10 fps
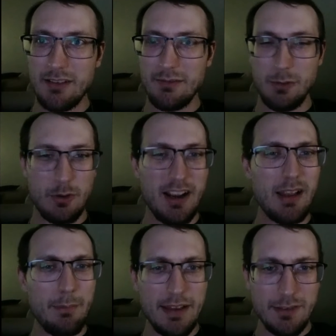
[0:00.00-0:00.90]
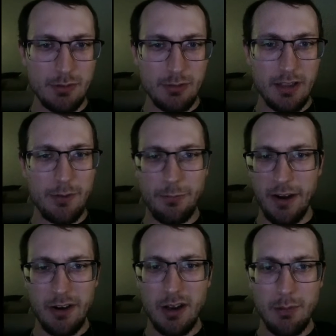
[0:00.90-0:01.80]
or elemental, like a
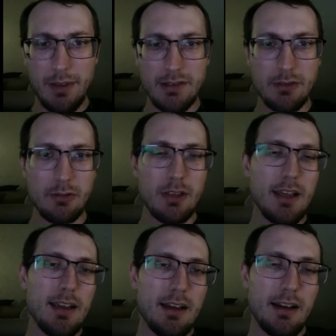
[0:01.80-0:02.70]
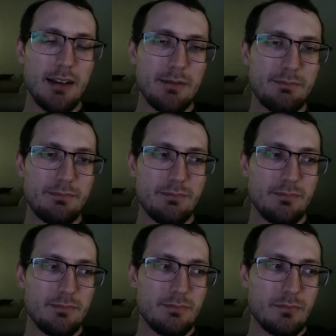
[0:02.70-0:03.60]
fire elemental.
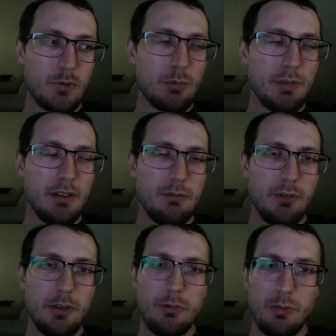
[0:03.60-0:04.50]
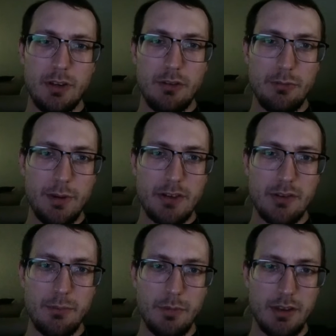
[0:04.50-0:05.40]
Normally, when you imagine
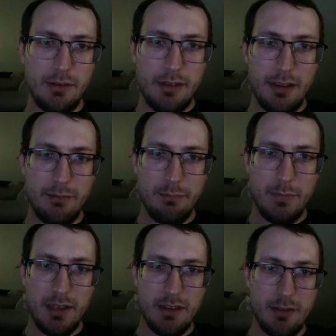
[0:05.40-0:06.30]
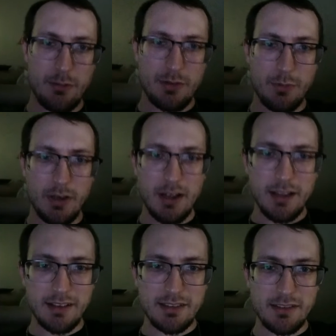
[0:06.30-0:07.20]
them within like mythos and whatnot,
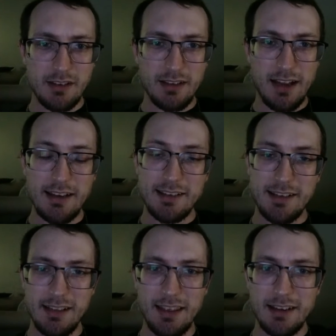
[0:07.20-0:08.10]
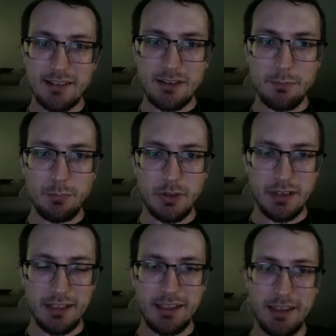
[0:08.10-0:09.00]
it's an entity that is
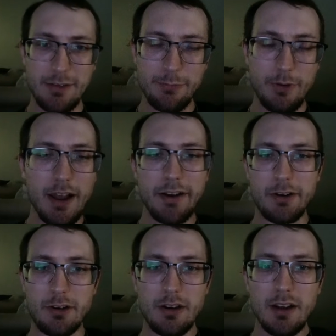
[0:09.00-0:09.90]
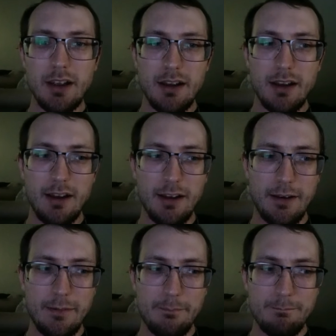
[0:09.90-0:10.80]
completely fire.
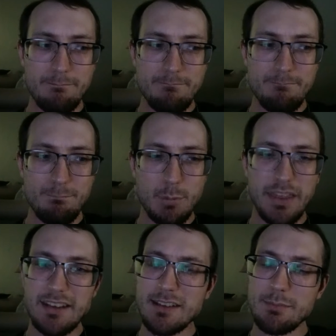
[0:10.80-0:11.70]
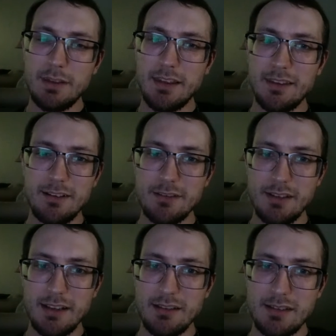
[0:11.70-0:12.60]
But that doesn't mean that there's
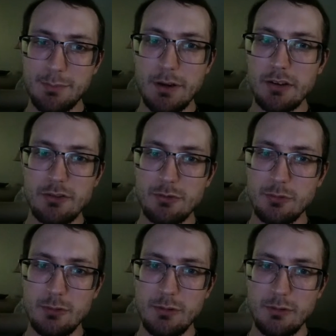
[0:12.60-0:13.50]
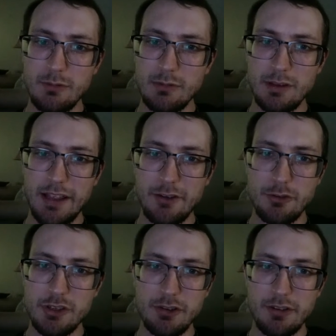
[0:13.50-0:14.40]
like spiritual
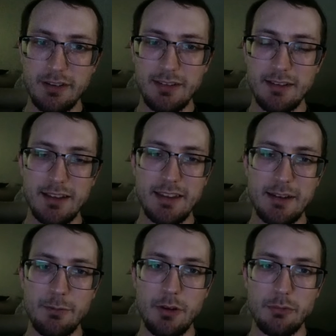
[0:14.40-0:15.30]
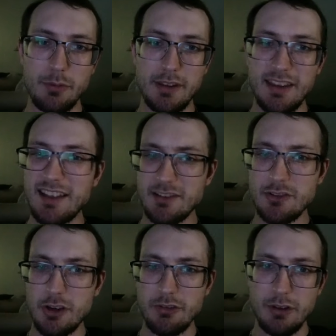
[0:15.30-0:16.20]
energy or anything like that involved with it. And that's
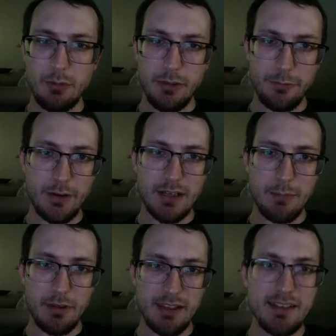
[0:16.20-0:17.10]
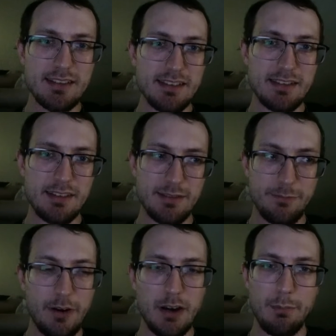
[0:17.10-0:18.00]
generally what the fairy typing is
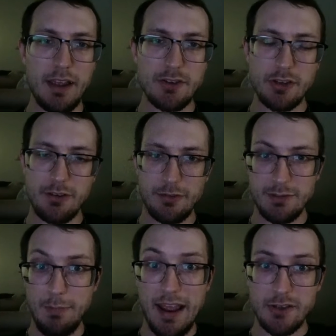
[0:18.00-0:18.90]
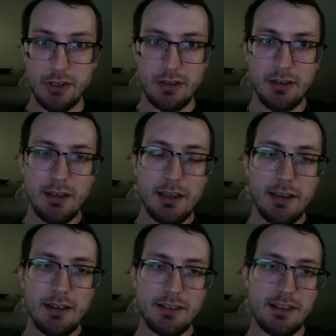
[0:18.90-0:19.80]
fairy magic. It's magic,
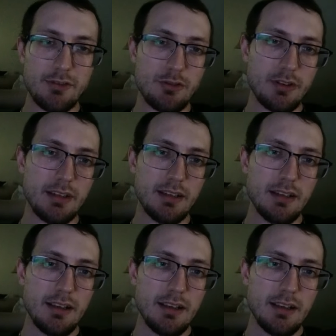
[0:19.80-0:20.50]
essentially.